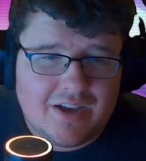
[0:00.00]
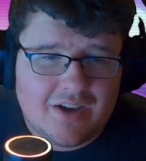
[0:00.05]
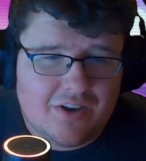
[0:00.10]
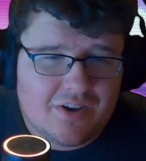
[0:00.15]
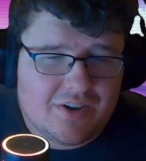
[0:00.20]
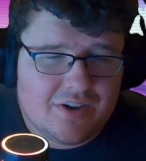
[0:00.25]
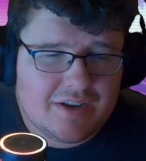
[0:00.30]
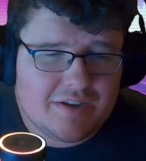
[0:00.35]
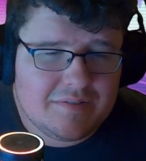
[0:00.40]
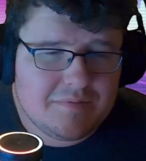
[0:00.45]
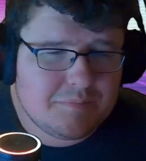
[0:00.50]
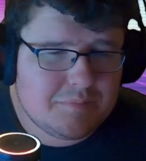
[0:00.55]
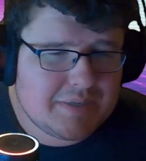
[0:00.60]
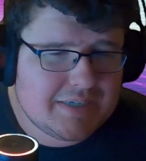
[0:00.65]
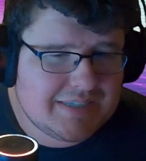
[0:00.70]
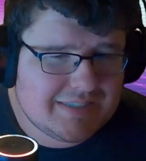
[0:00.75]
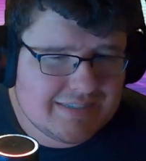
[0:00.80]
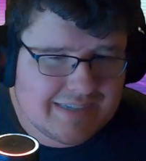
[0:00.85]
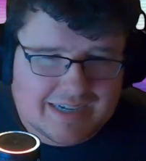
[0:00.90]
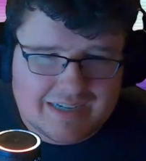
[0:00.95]
on, but
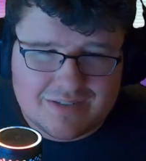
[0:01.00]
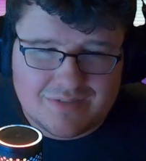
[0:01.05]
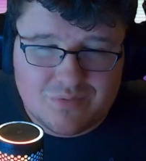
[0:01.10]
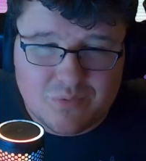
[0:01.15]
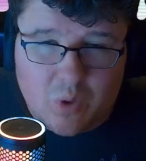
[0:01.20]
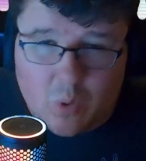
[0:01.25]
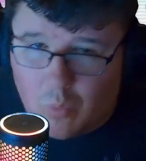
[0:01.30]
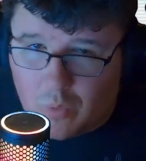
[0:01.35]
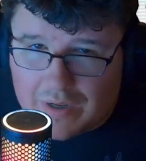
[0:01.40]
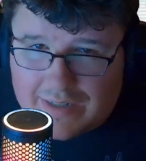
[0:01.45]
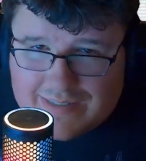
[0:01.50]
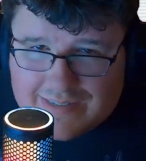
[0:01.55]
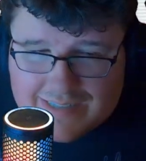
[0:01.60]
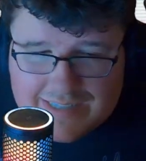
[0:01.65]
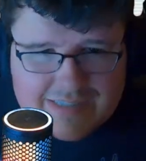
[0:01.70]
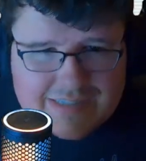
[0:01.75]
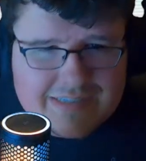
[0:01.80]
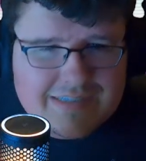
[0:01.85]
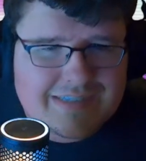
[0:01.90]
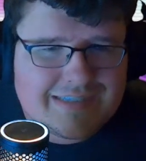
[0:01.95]
it's like one
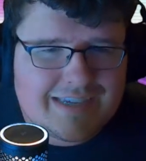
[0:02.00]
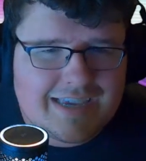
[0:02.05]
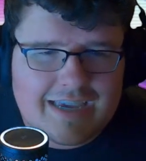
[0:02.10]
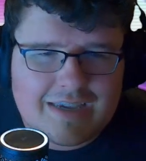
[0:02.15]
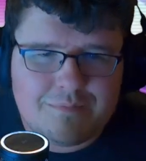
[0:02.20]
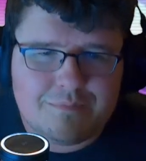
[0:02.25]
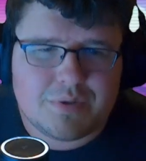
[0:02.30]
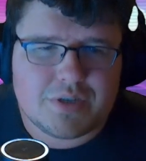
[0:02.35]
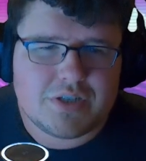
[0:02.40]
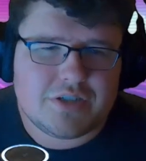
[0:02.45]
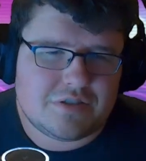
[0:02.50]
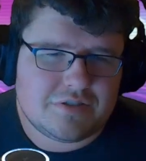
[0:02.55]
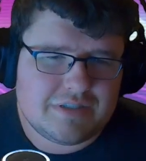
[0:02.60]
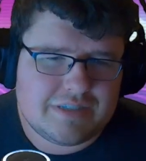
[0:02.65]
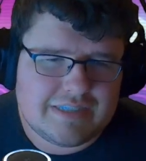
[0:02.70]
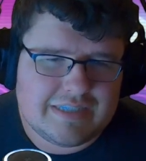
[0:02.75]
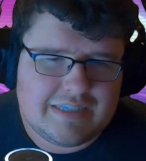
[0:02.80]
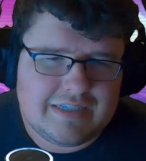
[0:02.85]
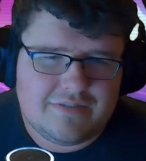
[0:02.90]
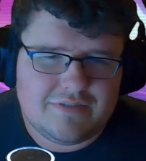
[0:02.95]
sentence: aim punch
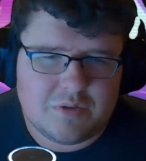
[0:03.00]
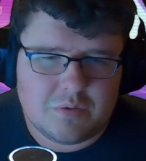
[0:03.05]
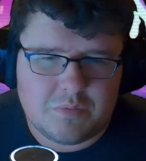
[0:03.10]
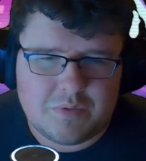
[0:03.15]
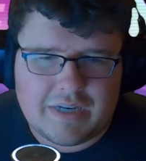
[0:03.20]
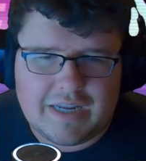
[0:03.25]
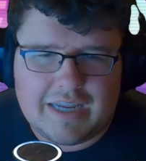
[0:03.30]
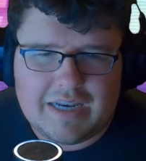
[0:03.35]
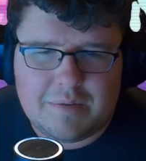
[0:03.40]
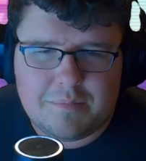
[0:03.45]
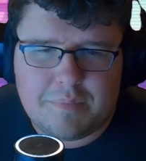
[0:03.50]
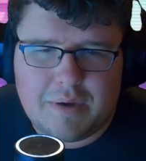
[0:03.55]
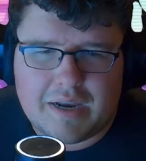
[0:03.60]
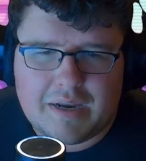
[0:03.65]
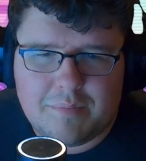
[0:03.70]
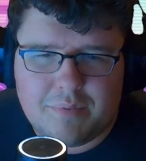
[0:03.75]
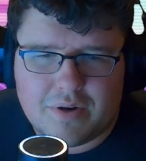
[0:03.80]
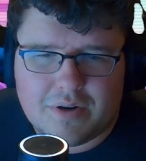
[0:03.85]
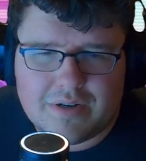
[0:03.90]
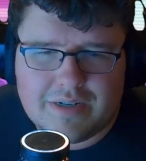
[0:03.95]
received when any
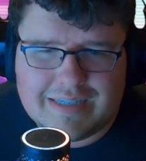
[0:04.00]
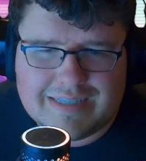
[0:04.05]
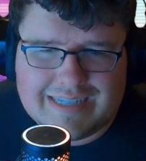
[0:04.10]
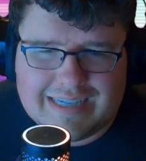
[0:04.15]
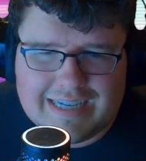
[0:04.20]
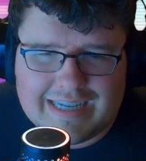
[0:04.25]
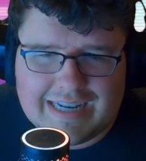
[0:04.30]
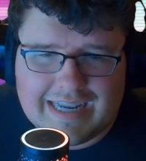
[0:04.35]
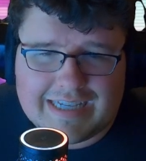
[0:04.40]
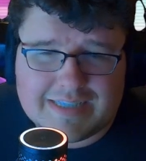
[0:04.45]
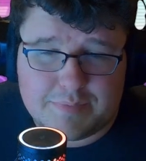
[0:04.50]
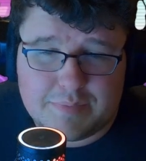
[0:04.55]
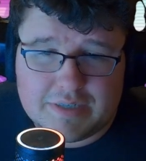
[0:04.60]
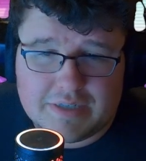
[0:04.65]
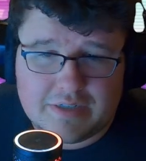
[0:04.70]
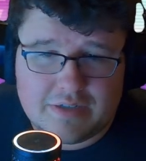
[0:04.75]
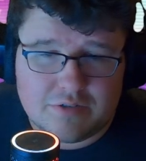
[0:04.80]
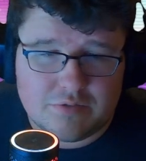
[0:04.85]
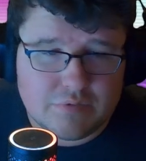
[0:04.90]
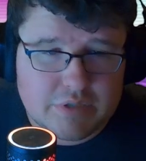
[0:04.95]
body part is hit has
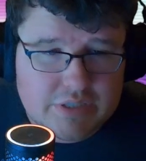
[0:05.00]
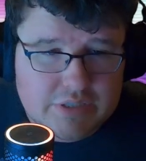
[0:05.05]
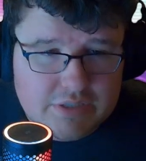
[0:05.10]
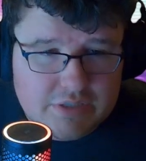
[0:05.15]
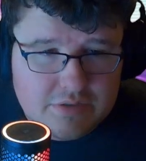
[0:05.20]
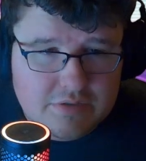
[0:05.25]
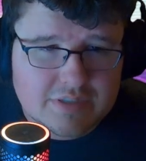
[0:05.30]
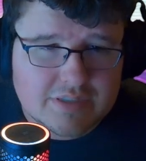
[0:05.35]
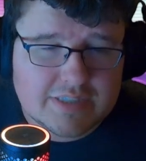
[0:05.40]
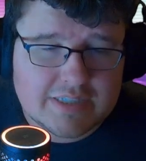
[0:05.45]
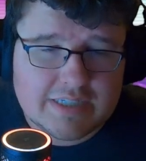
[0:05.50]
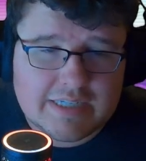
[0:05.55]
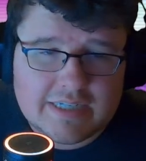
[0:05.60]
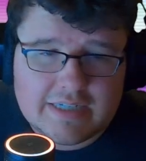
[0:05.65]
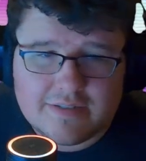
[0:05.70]
been reduced.